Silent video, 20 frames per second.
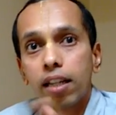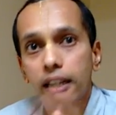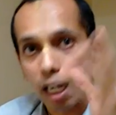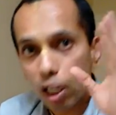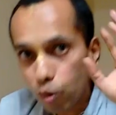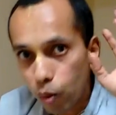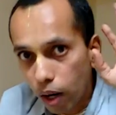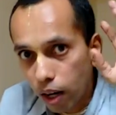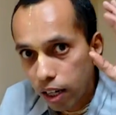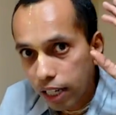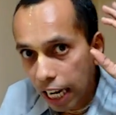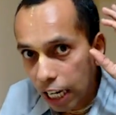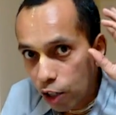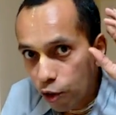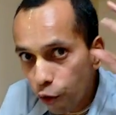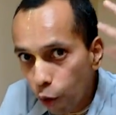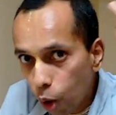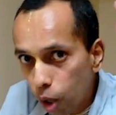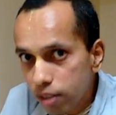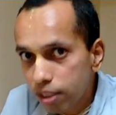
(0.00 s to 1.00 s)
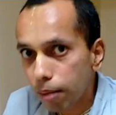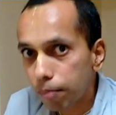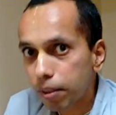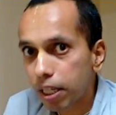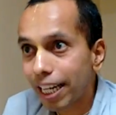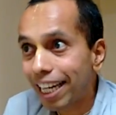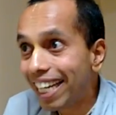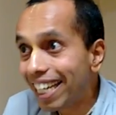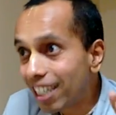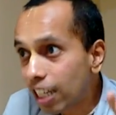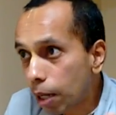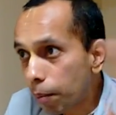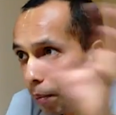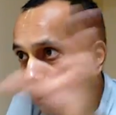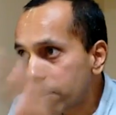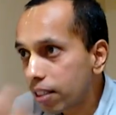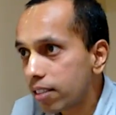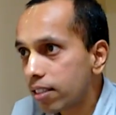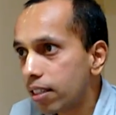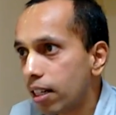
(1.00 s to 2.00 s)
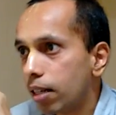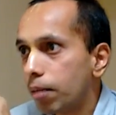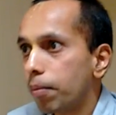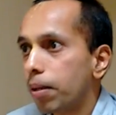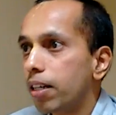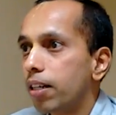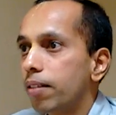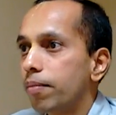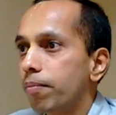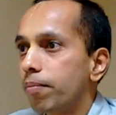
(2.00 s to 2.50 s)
Can you follow something? Interpret the statement?